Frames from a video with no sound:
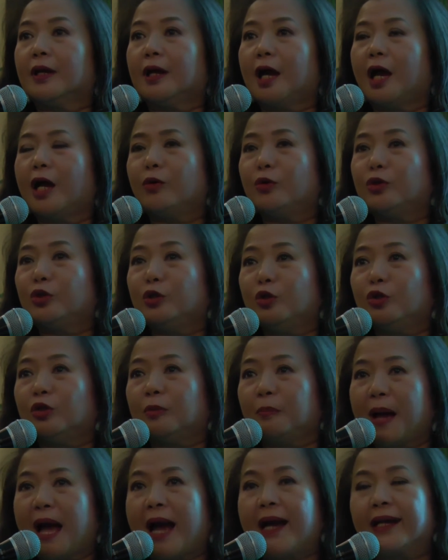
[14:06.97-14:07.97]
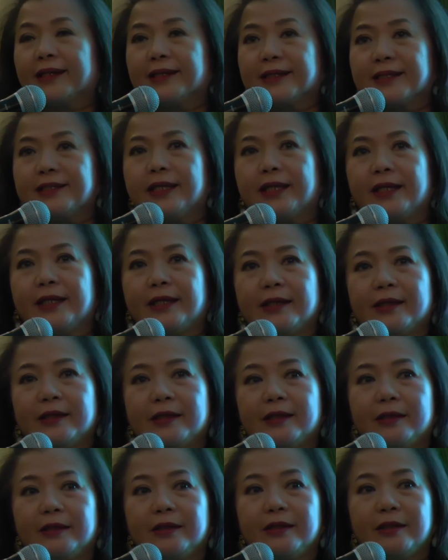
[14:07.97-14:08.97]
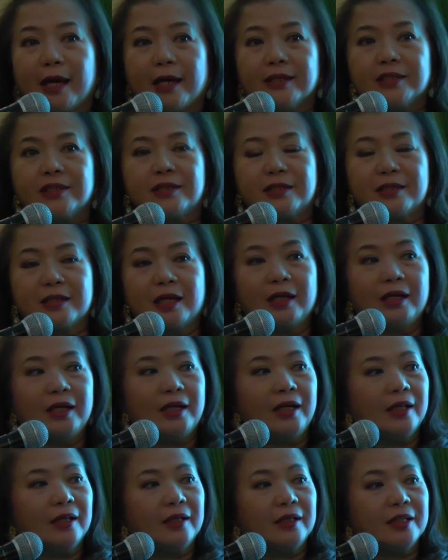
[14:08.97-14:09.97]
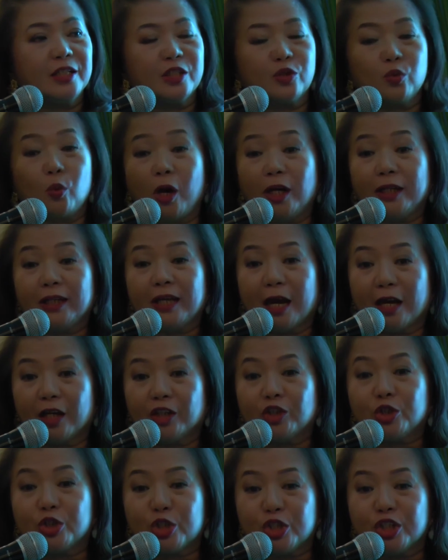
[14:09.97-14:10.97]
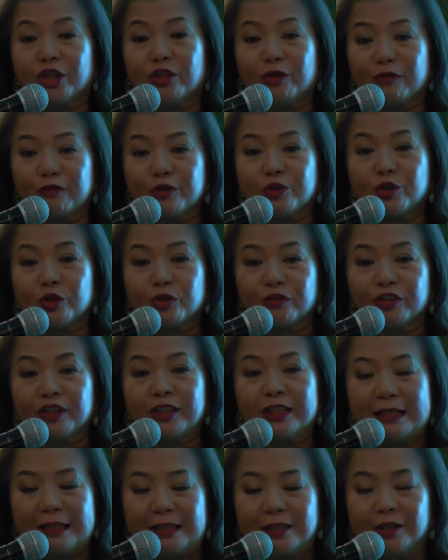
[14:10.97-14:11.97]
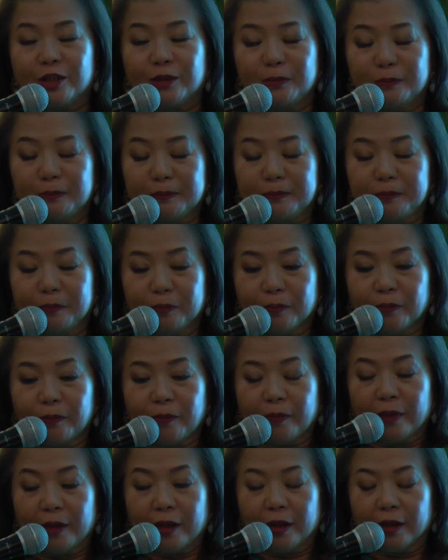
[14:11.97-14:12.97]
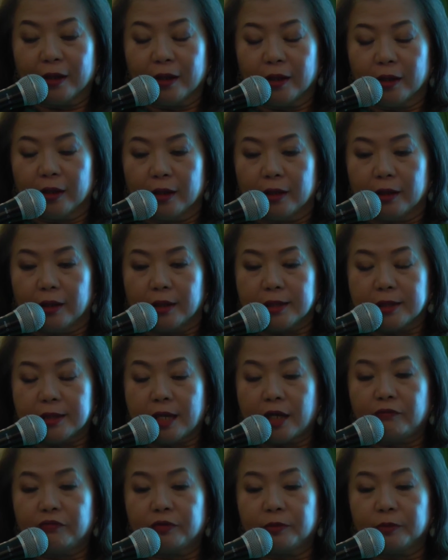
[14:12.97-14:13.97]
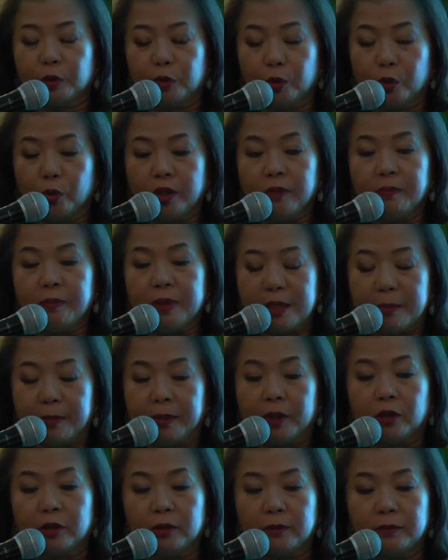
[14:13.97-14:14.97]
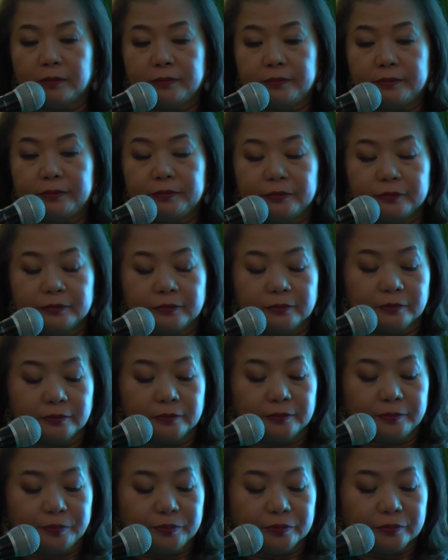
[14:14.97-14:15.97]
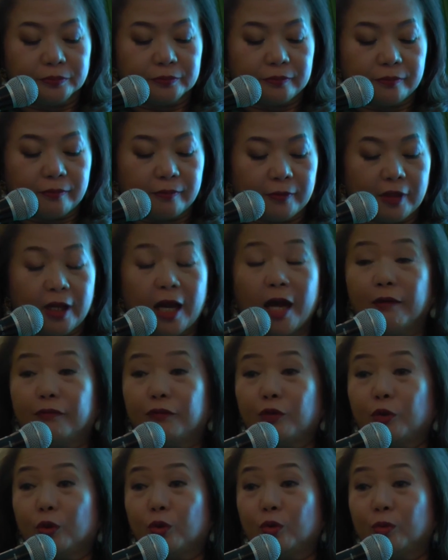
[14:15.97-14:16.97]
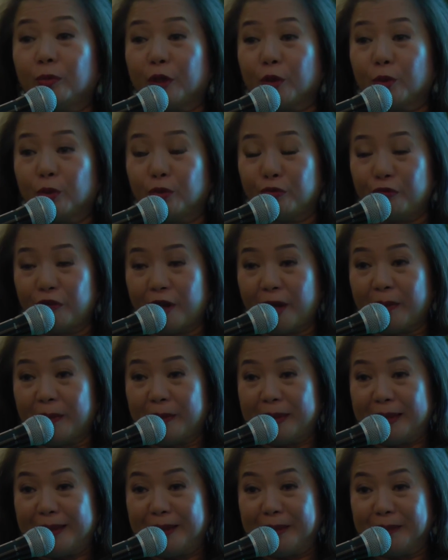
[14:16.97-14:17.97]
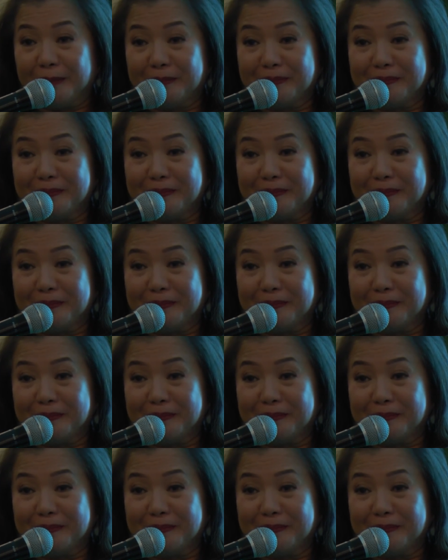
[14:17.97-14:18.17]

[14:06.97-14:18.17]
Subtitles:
I would look back and say, yes, this is one characteristic of a servant leader. Aside from growing people, I've grown my own family.